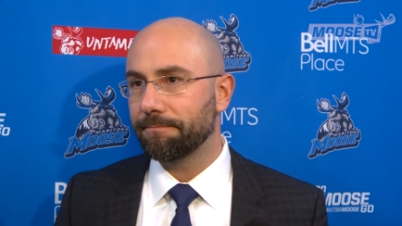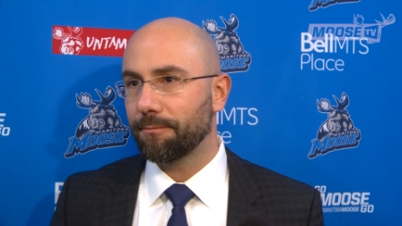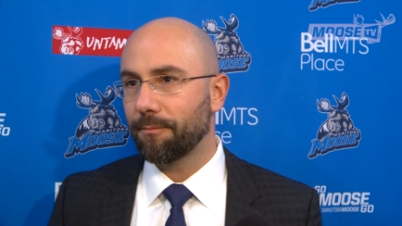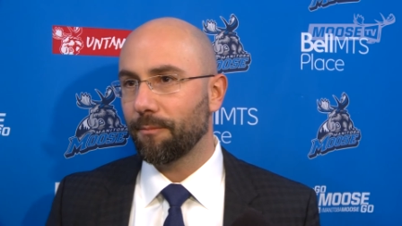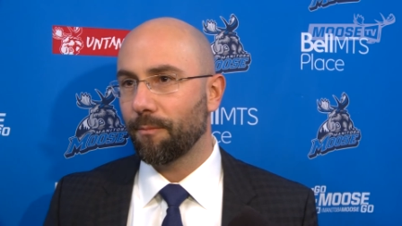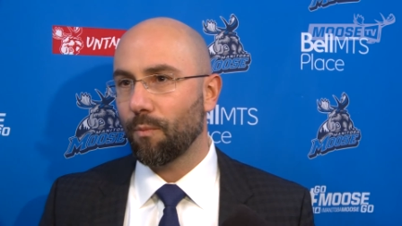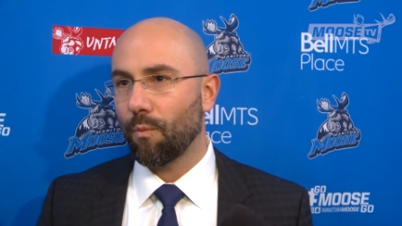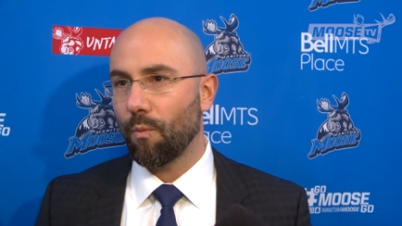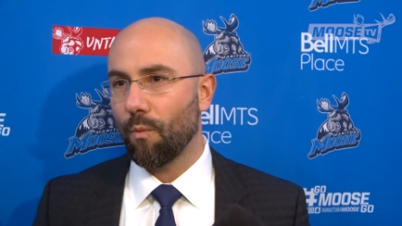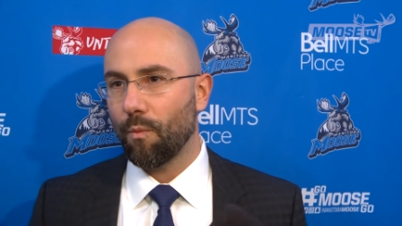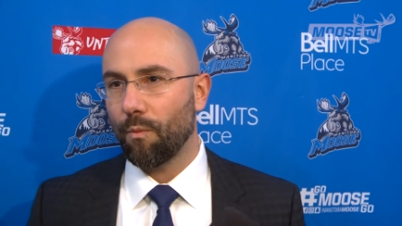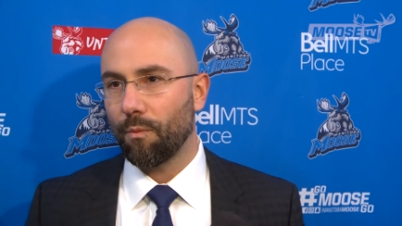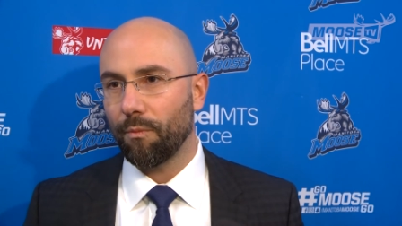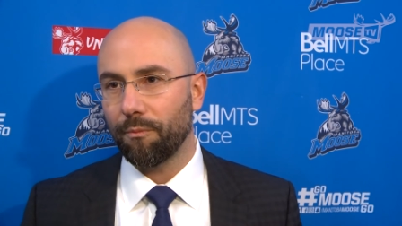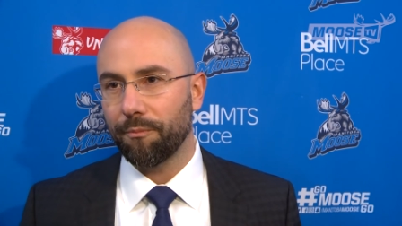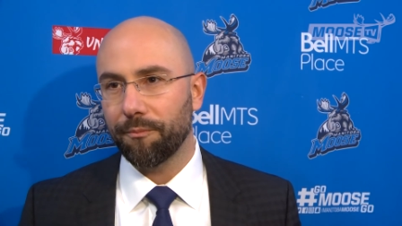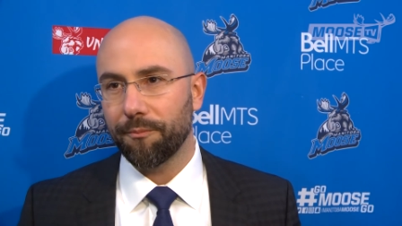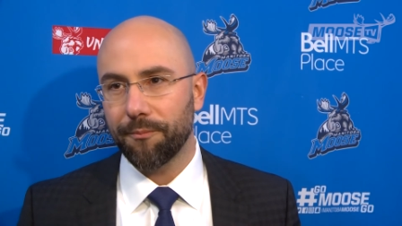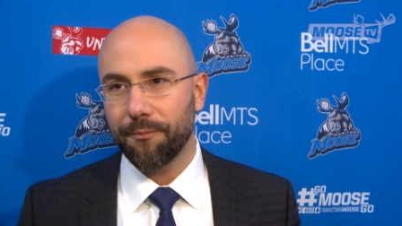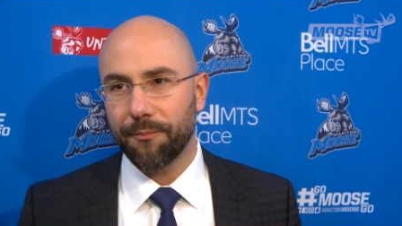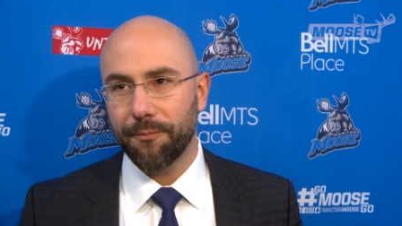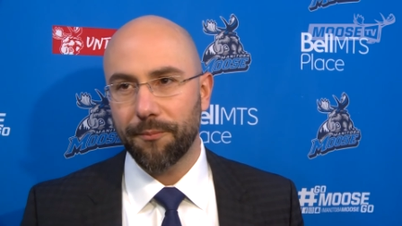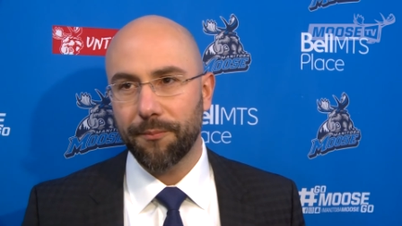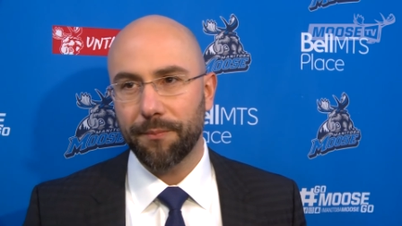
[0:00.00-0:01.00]
Just wanted to ask
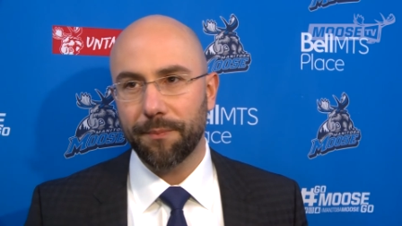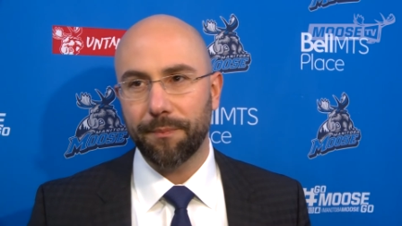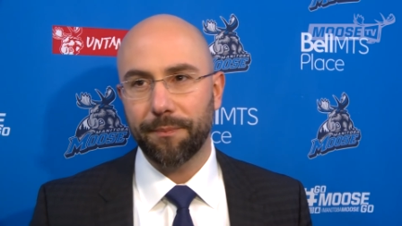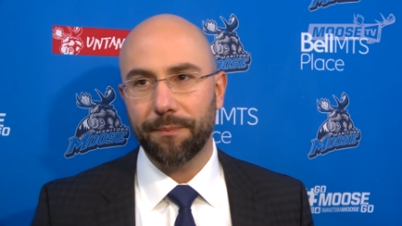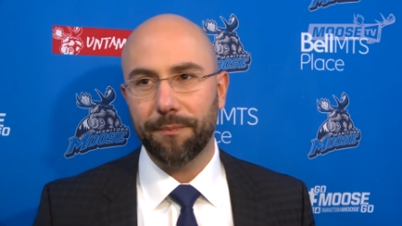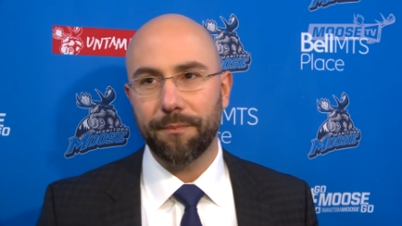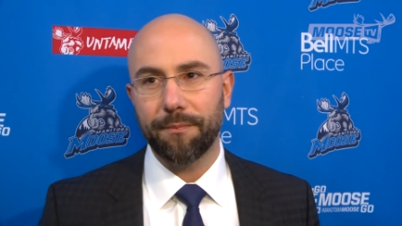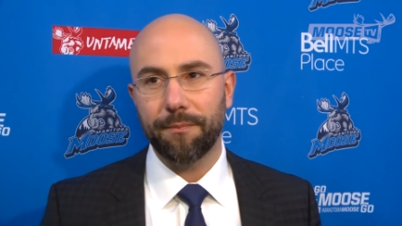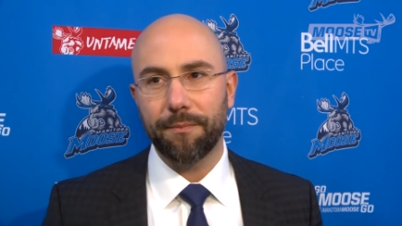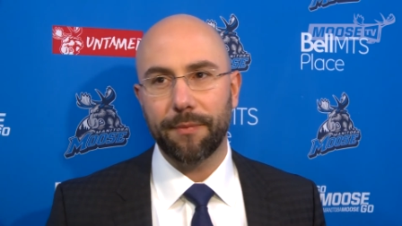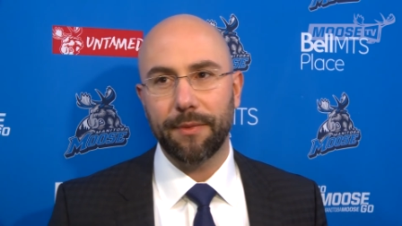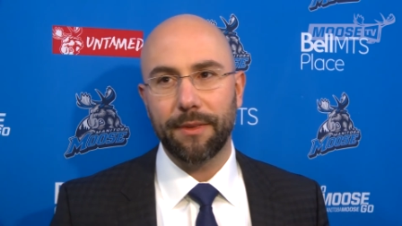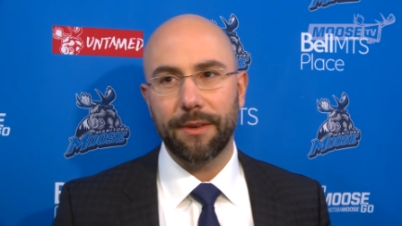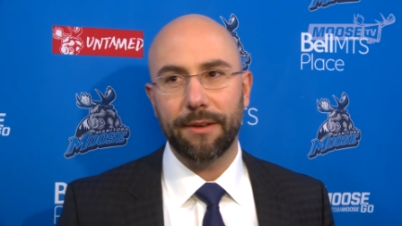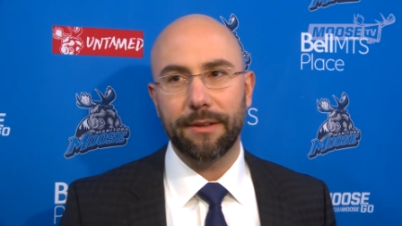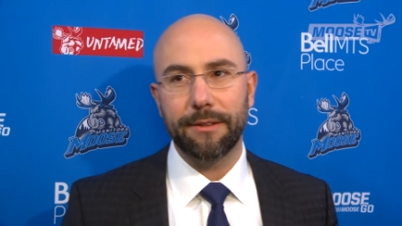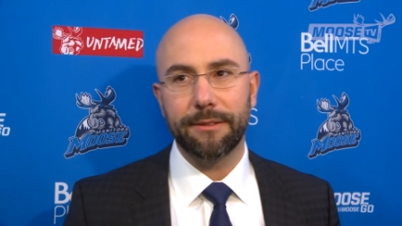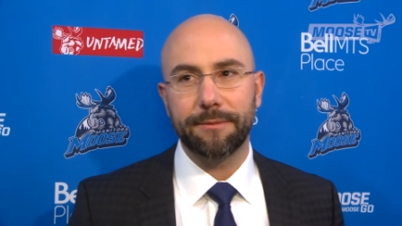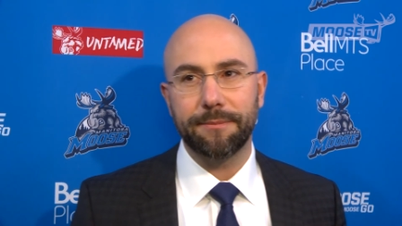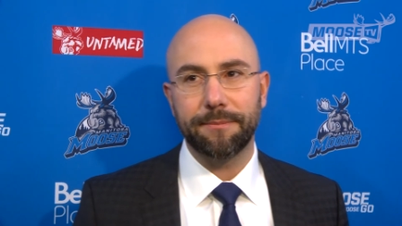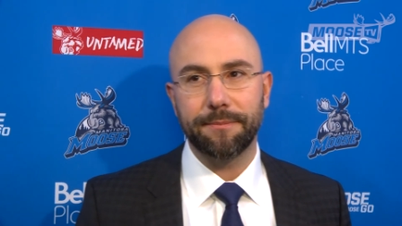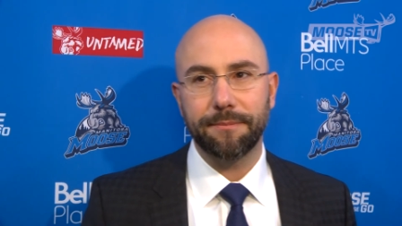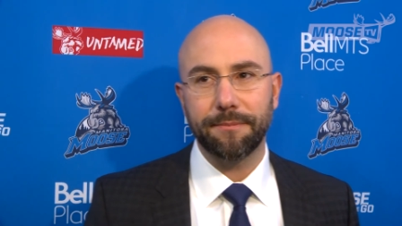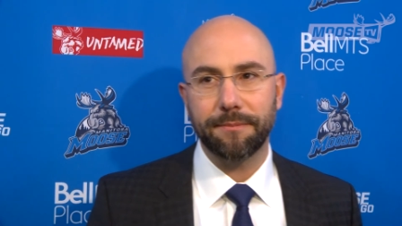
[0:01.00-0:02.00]
about physicality and how
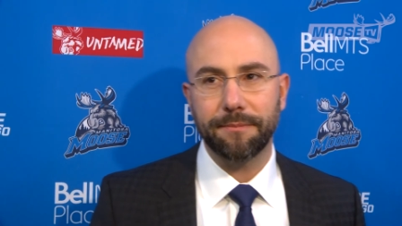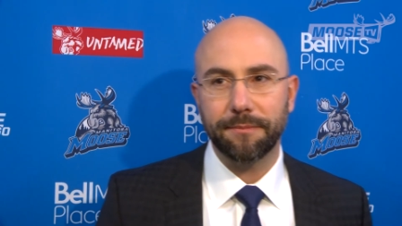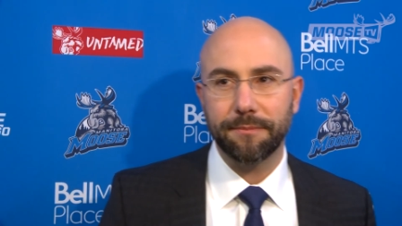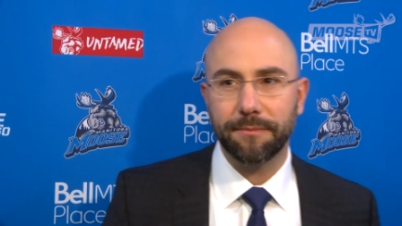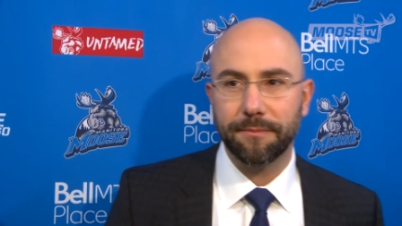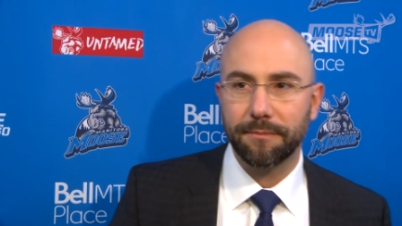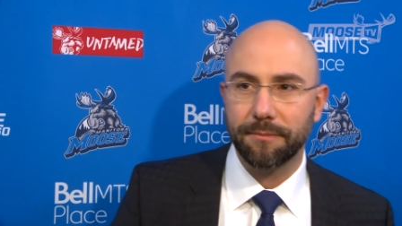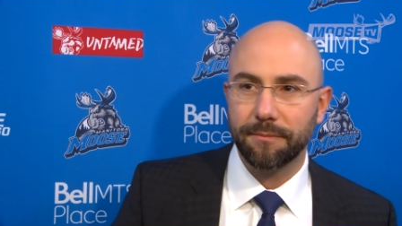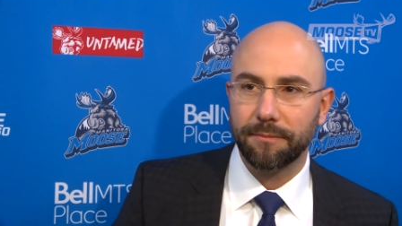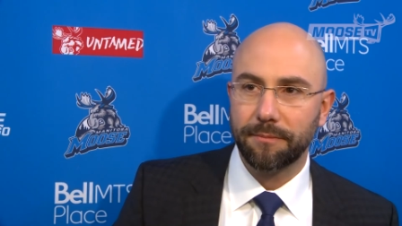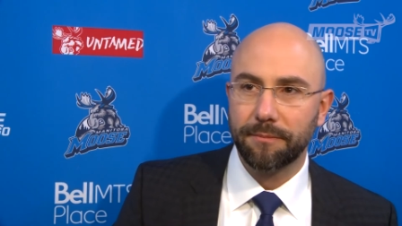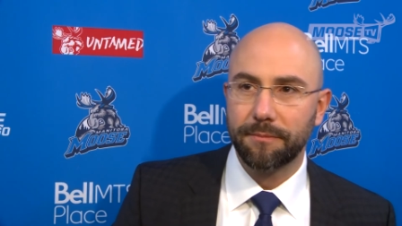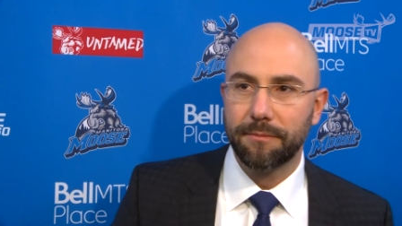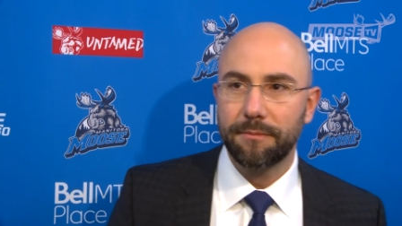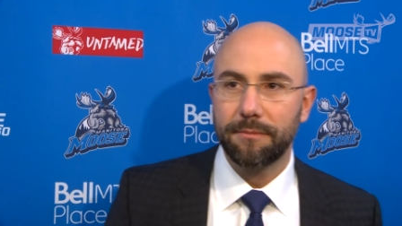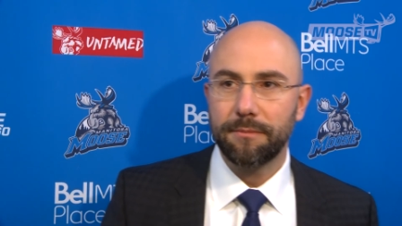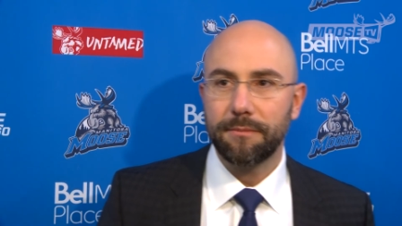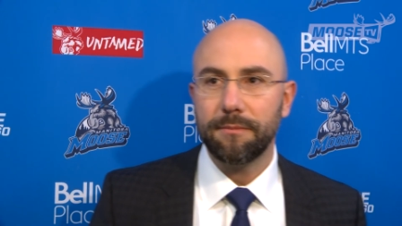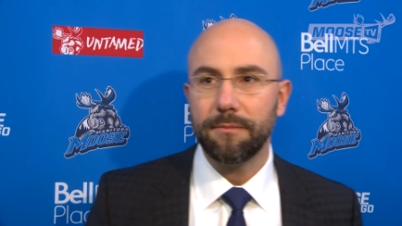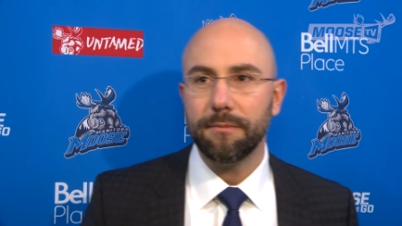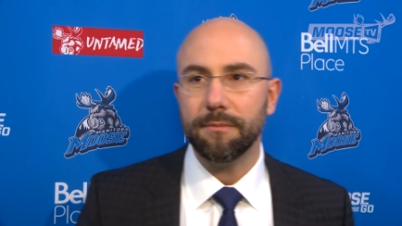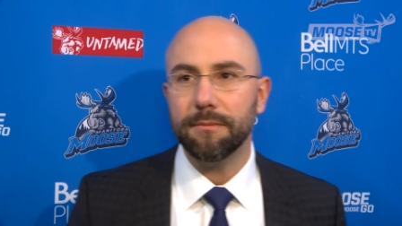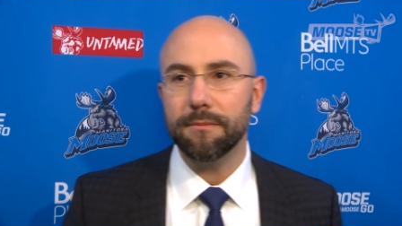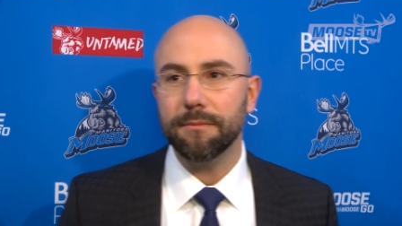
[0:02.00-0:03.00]
big of a key that was to
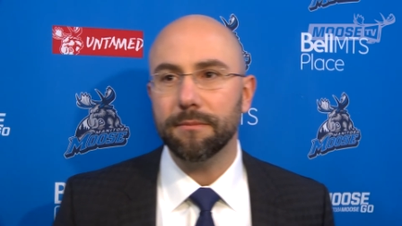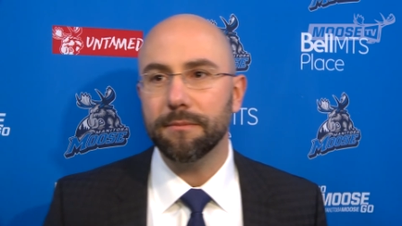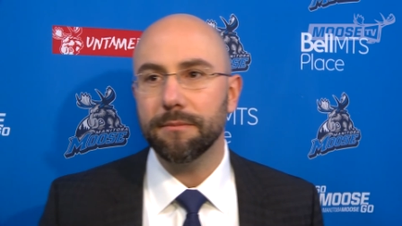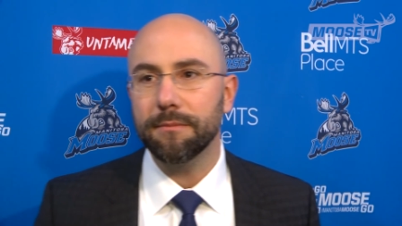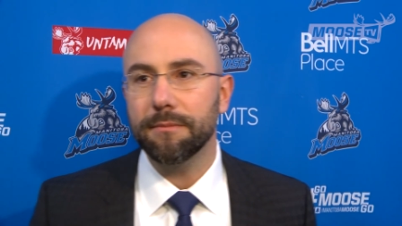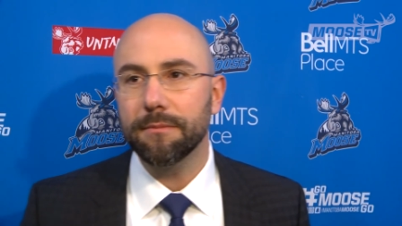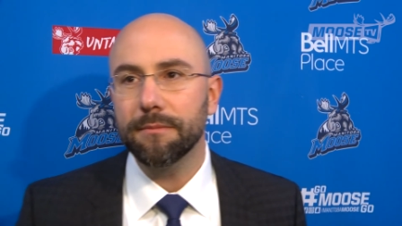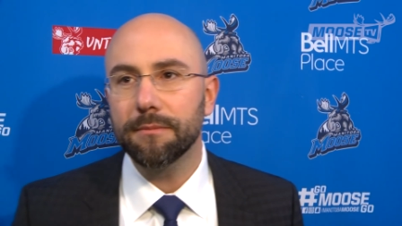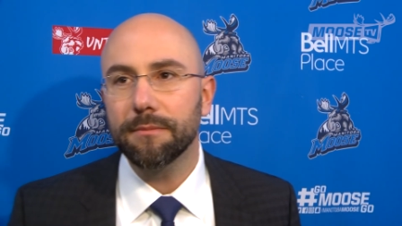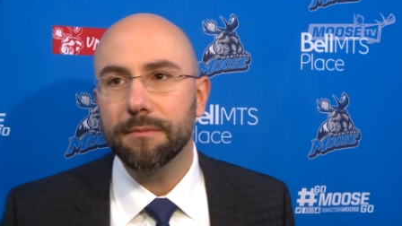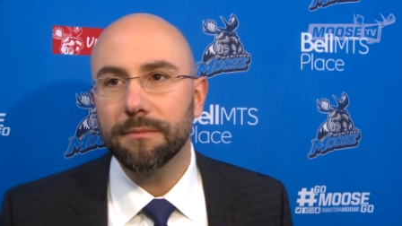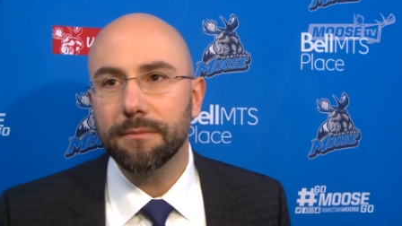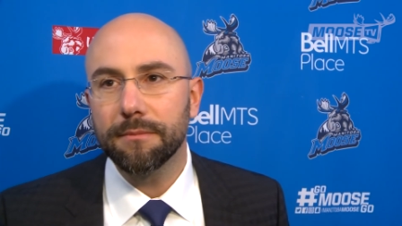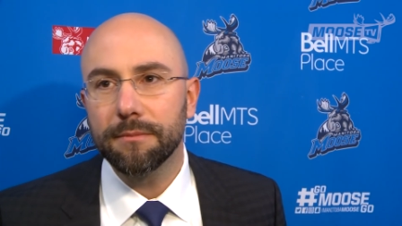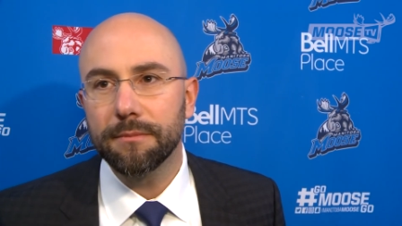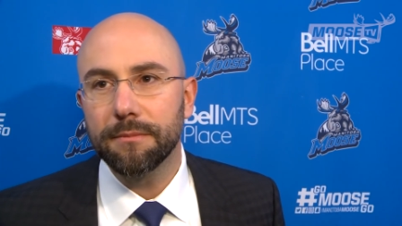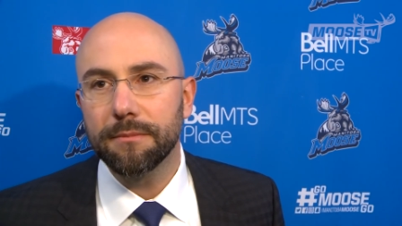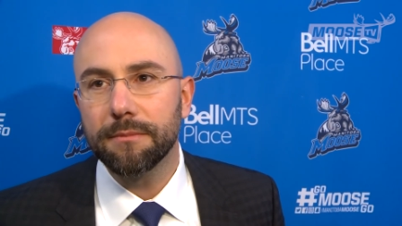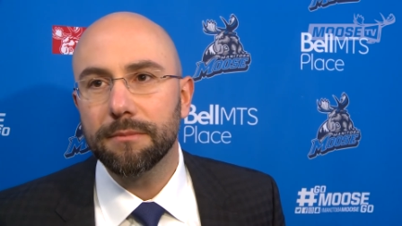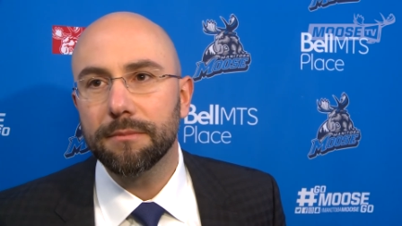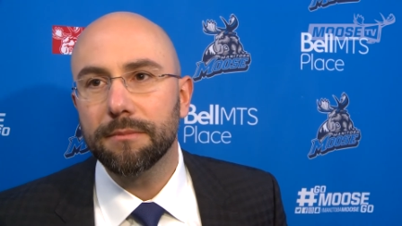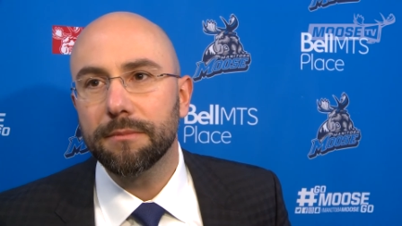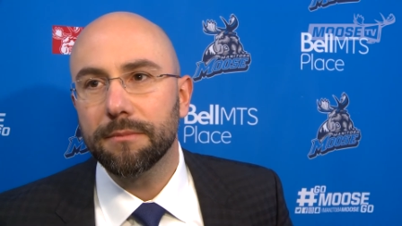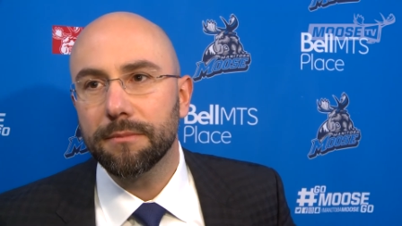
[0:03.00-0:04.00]
helping you find some
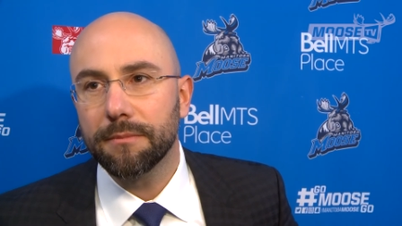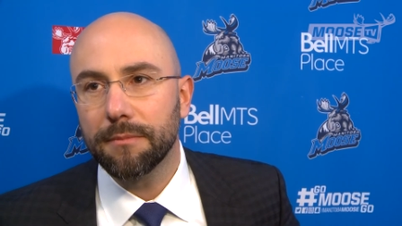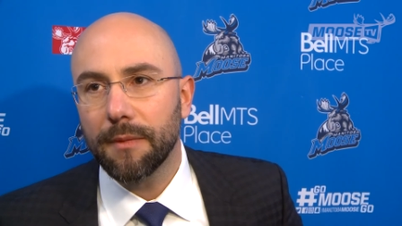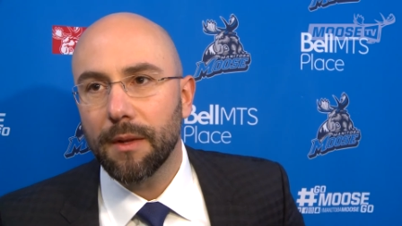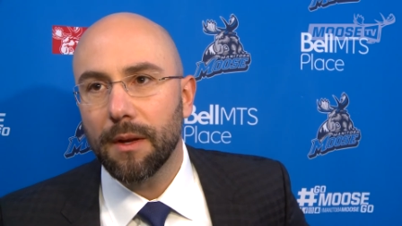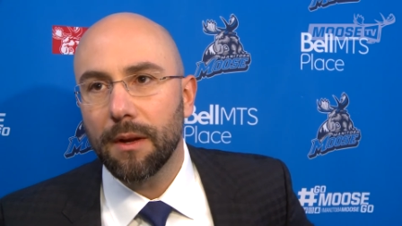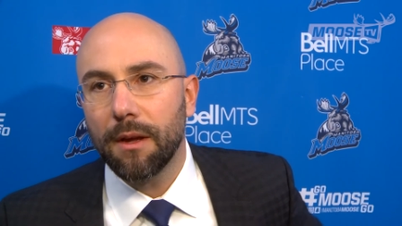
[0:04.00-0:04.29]
offense tonight.